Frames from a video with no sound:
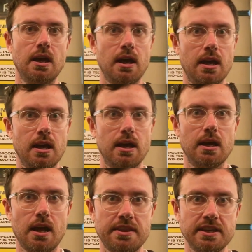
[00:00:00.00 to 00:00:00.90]

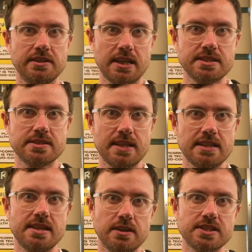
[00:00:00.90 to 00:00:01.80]
I think
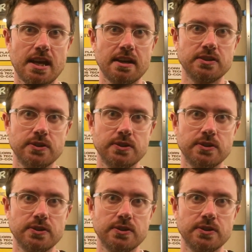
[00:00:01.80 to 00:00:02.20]
that's our target